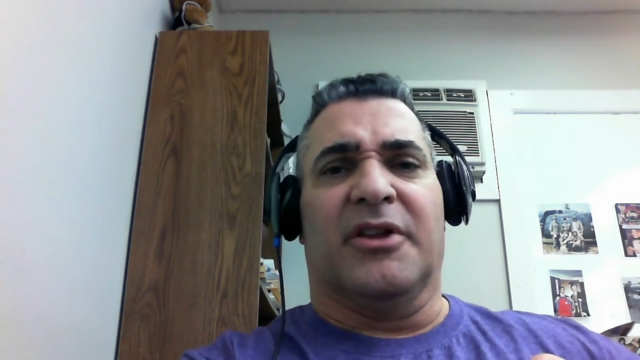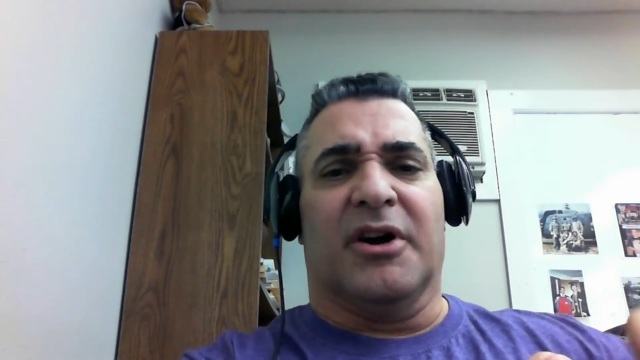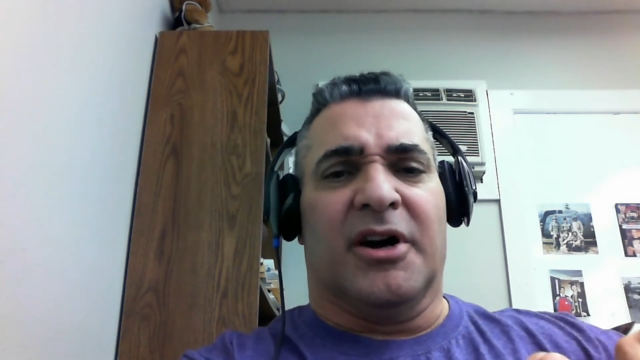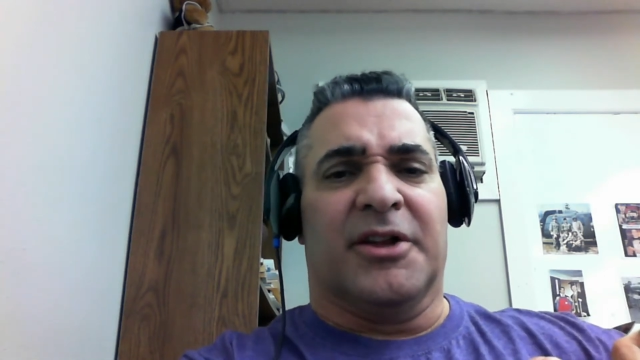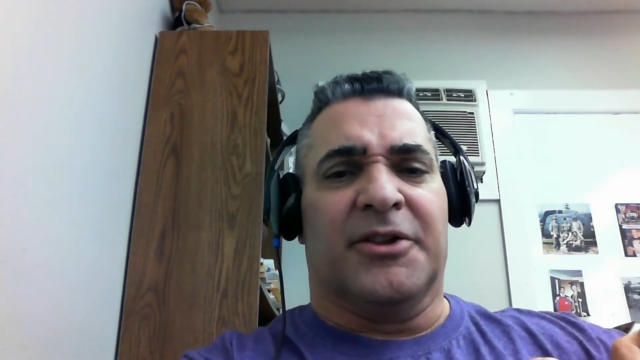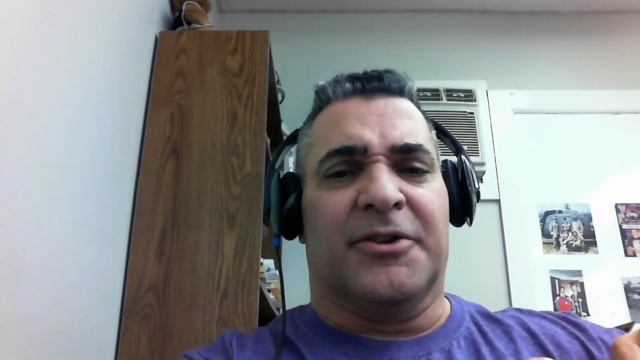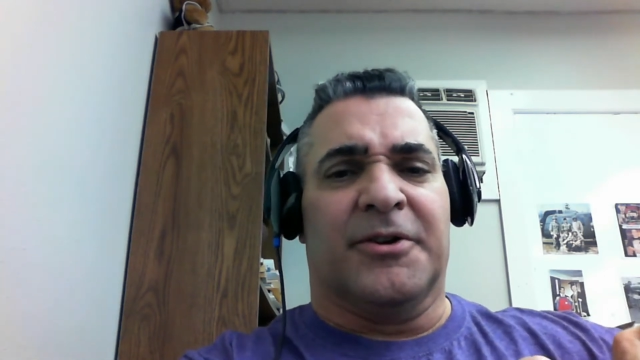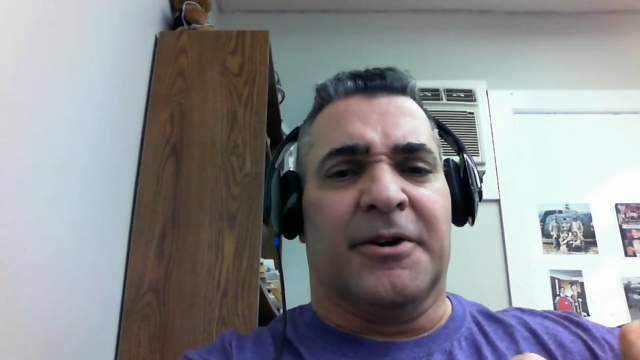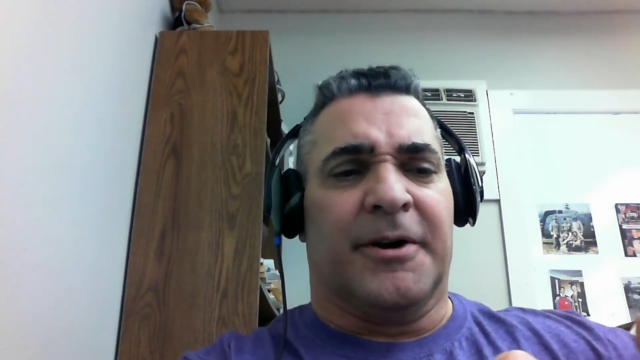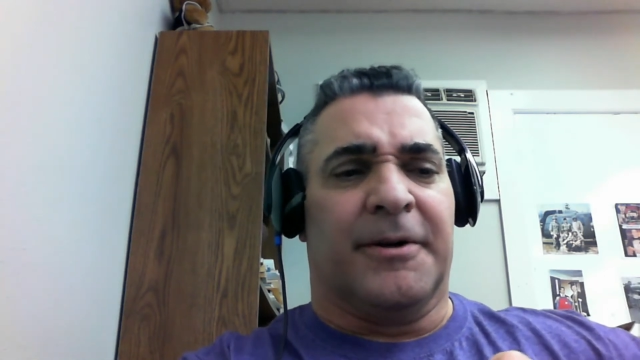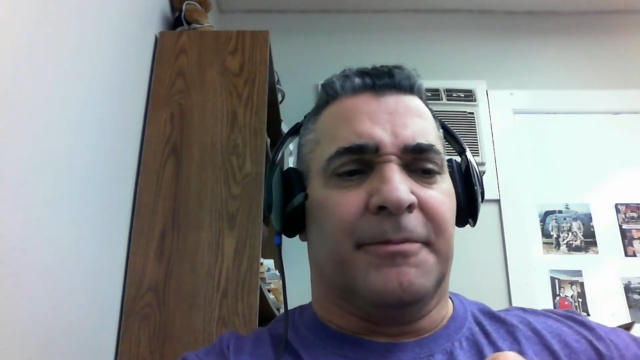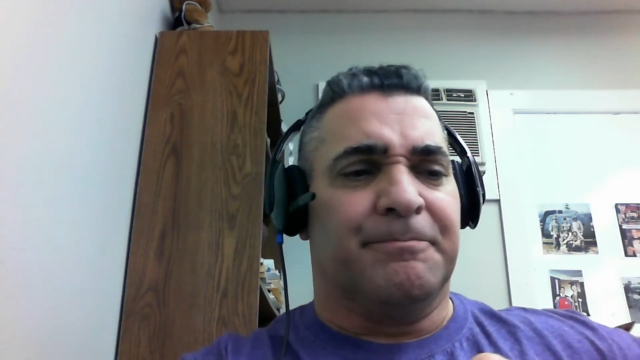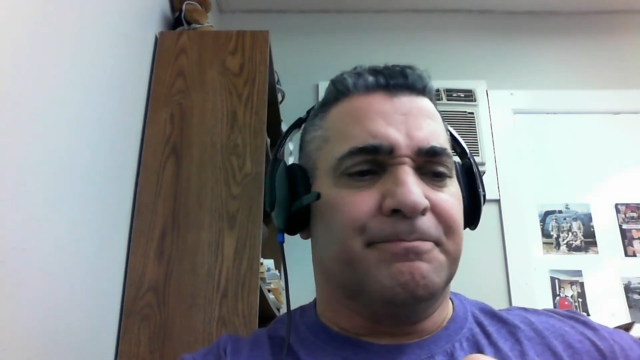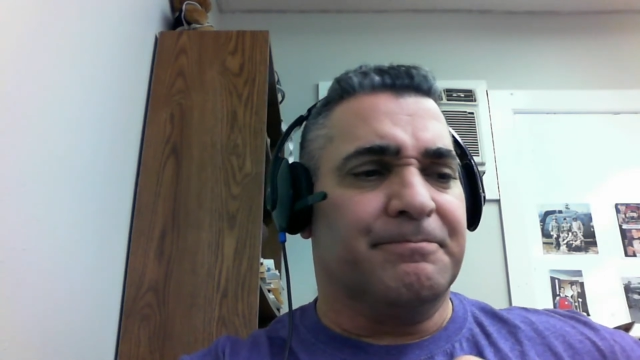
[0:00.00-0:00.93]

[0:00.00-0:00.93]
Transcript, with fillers: on um, uh,